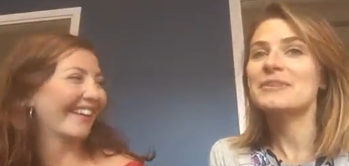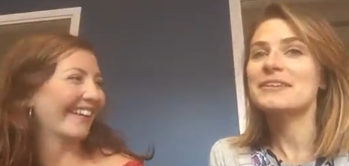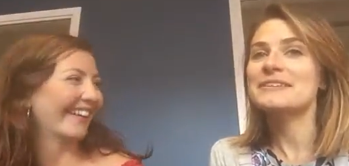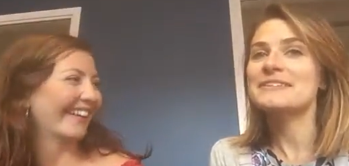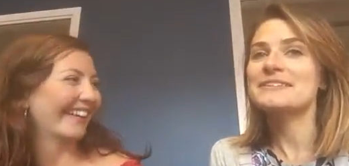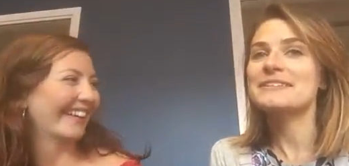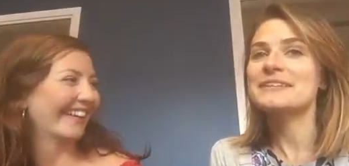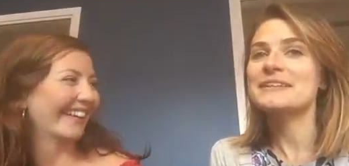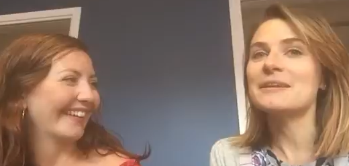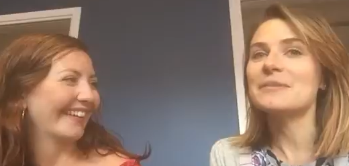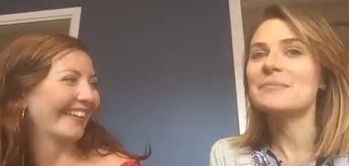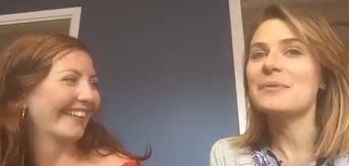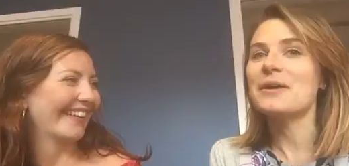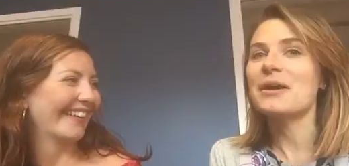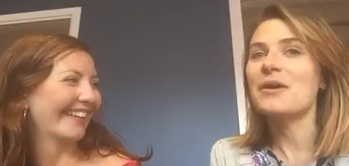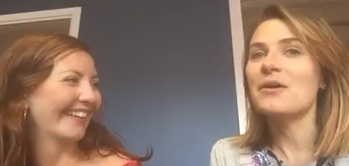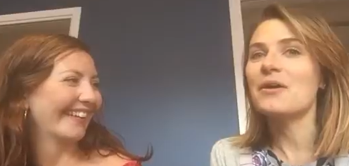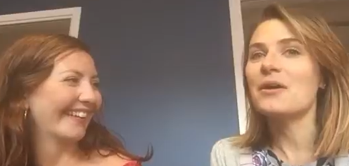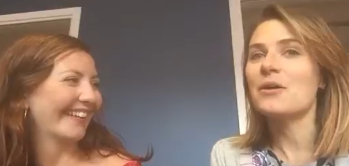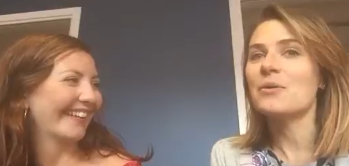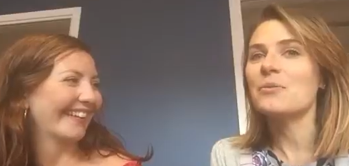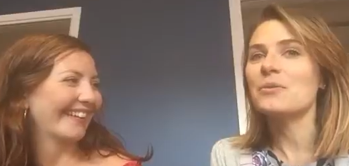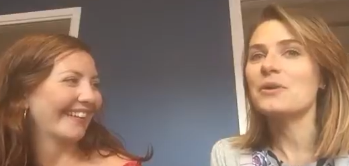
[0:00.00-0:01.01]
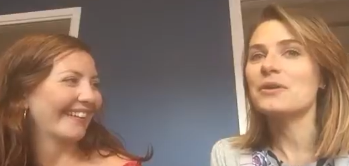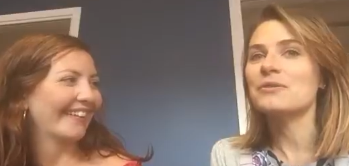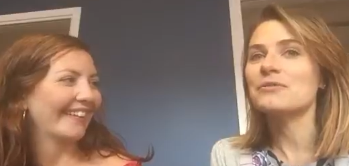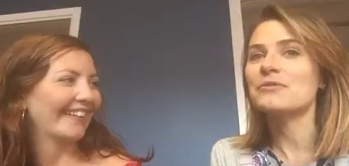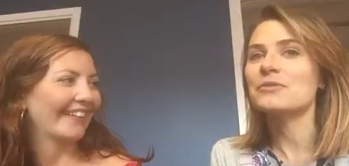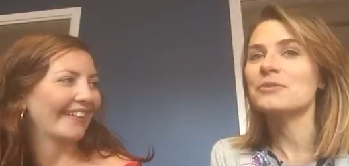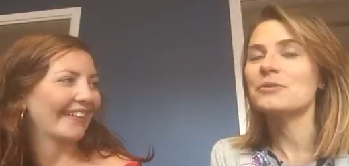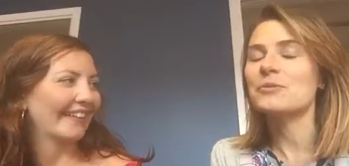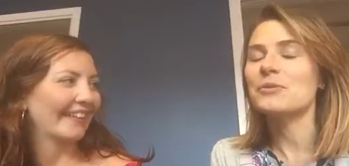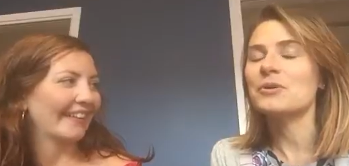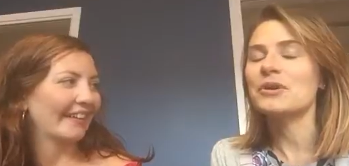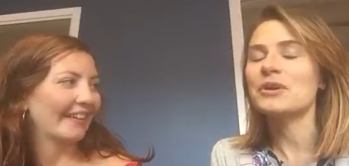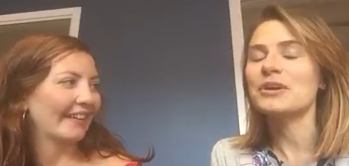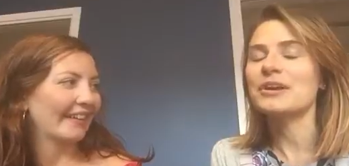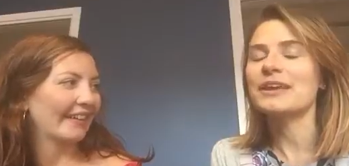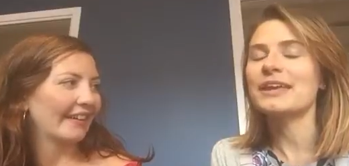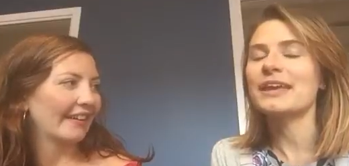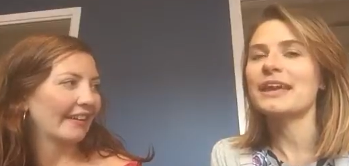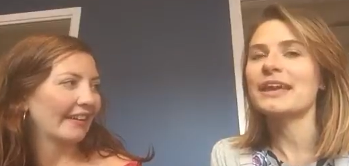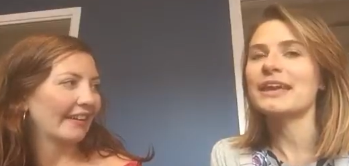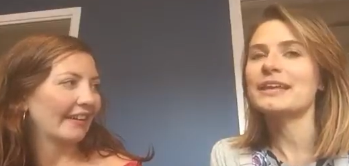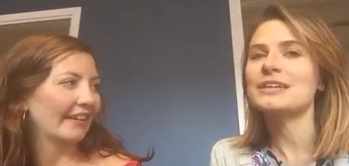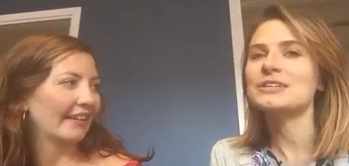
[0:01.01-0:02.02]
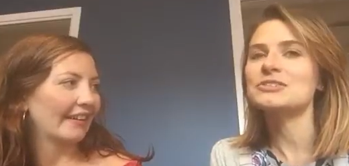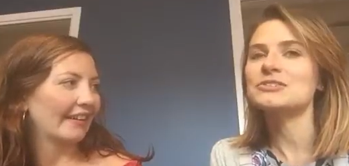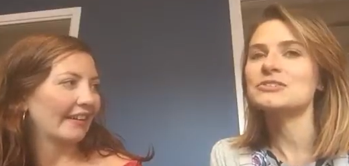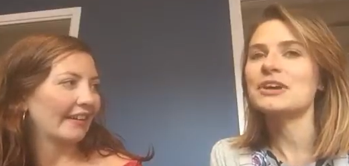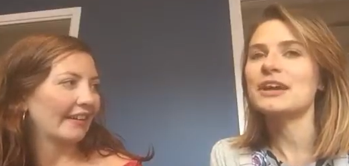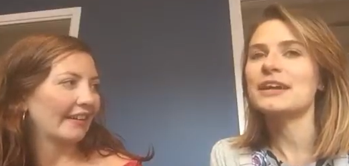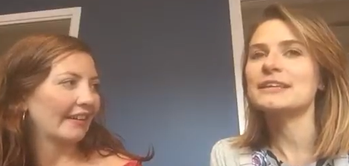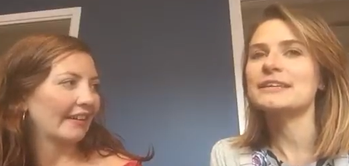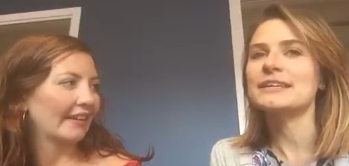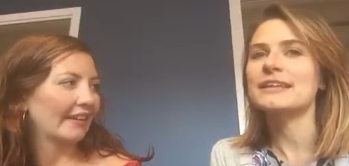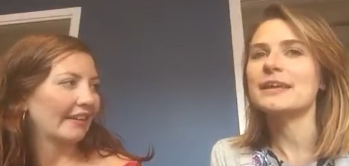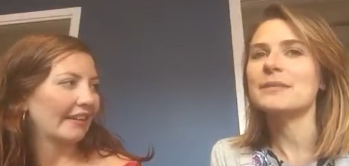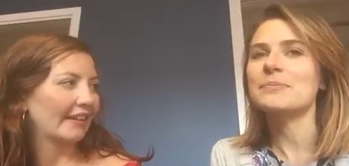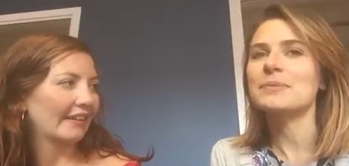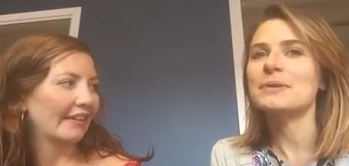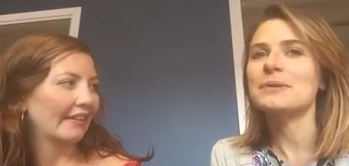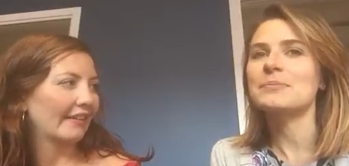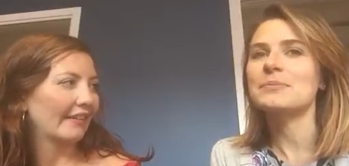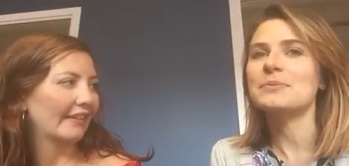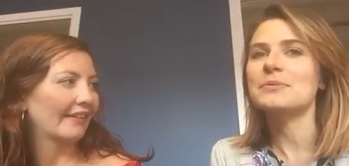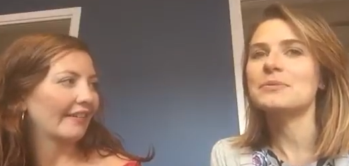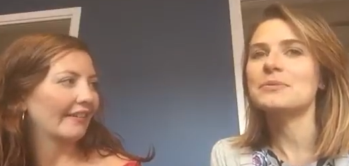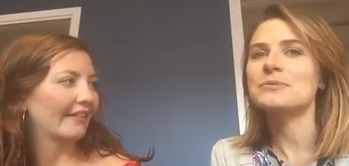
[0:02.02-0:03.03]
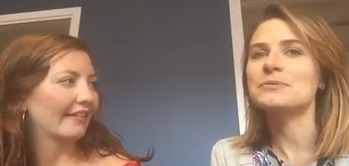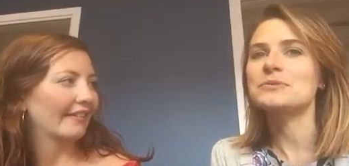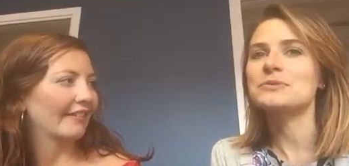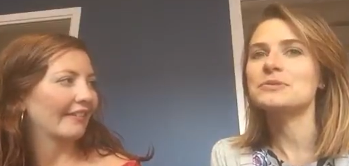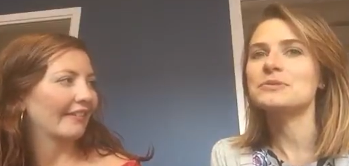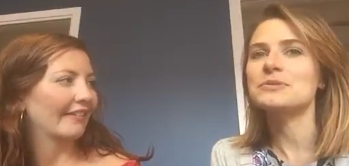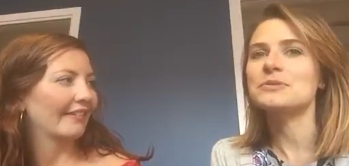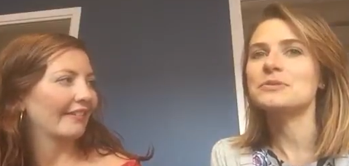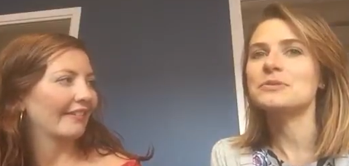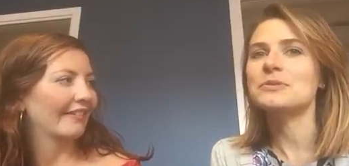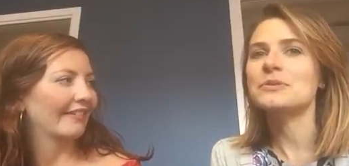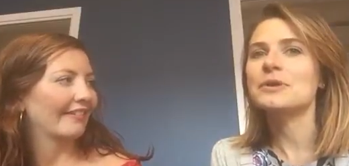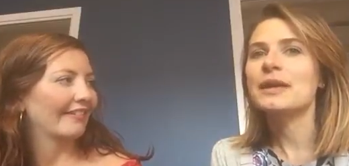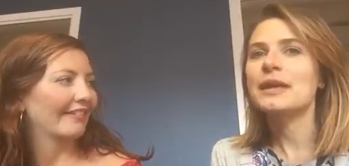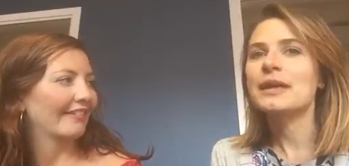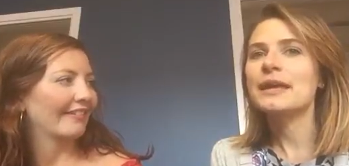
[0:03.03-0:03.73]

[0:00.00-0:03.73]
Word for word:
Speaker 1: listen about our wonderful work and try to get people to